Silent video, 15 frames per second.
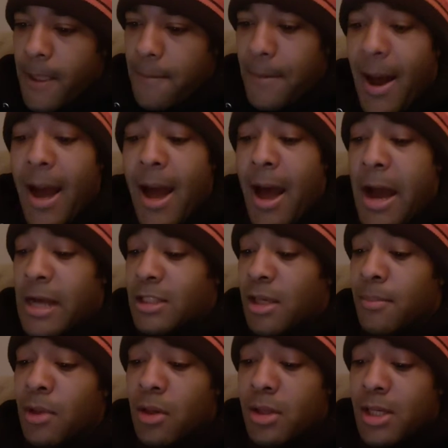in my eyes,
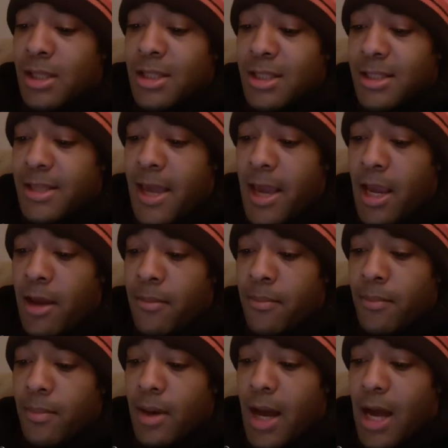I'm looking at this game,
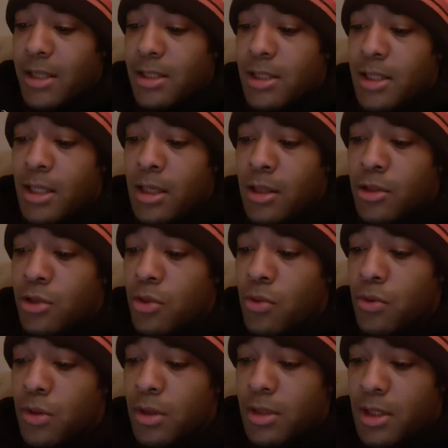I see two
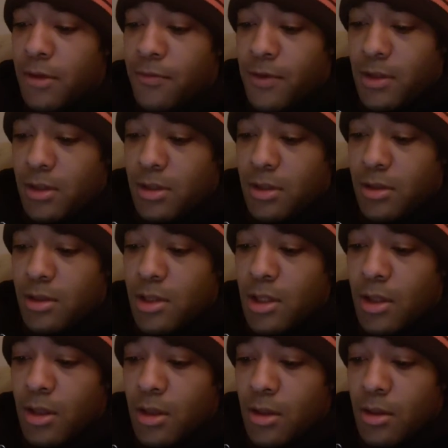good defenses.
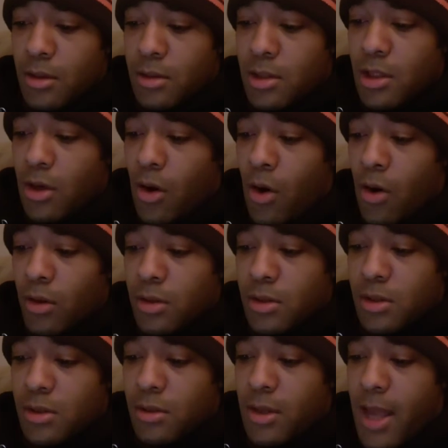
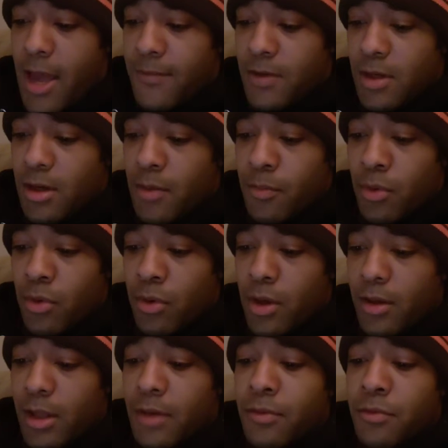Seahawks having a
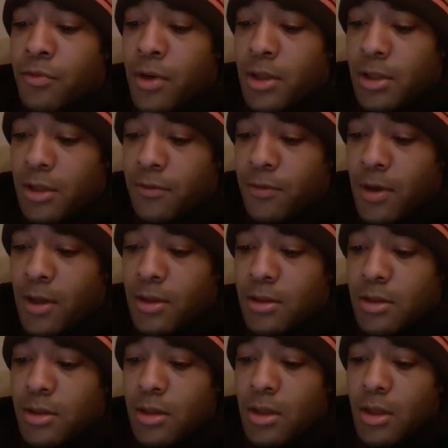number 11th ranked
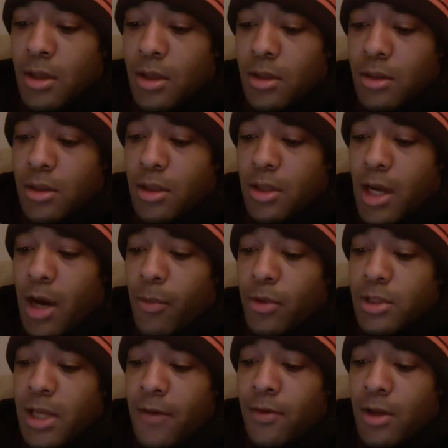defense, the
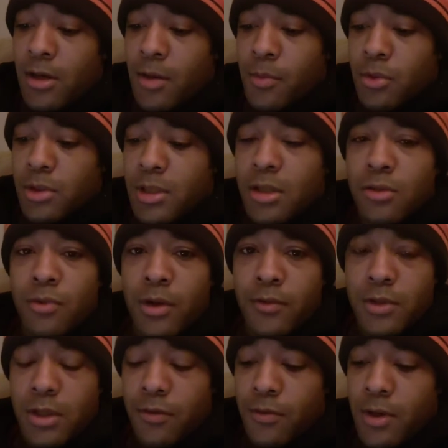Cowboys having a number 6
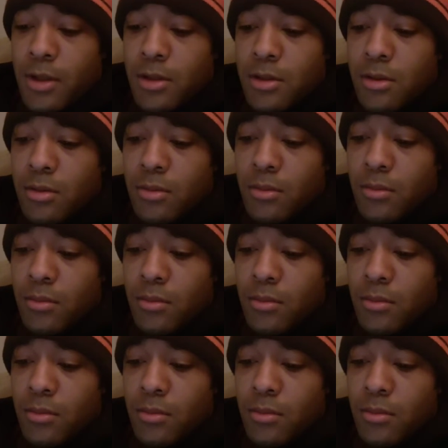ranked defense.